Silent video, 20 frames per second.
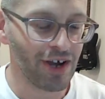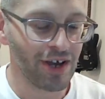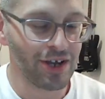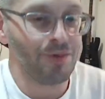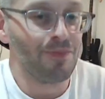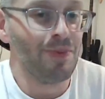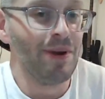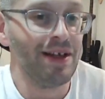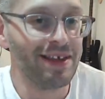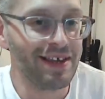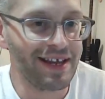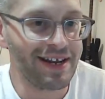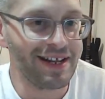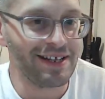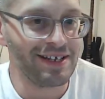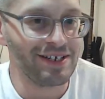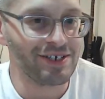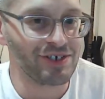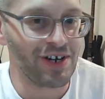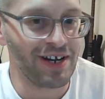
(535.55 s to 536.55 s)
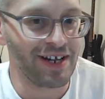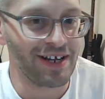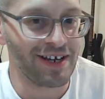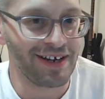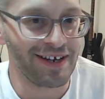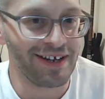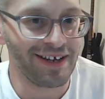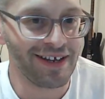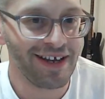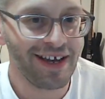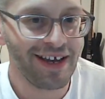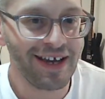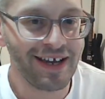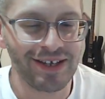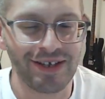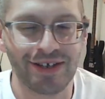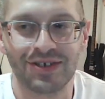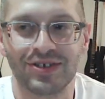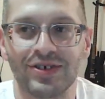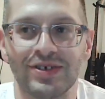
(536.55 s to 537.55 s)
You barely get any training on it.
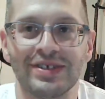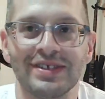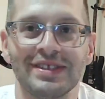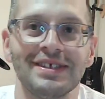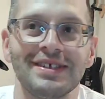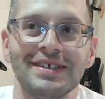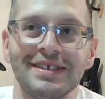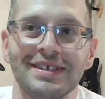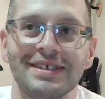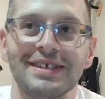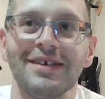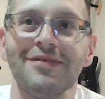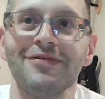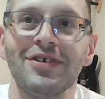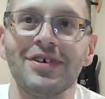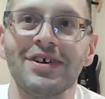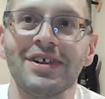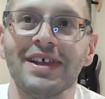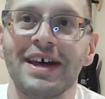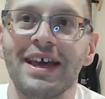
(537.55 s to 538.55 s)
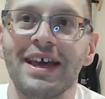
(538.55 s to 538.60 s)
You know, so this is as if you're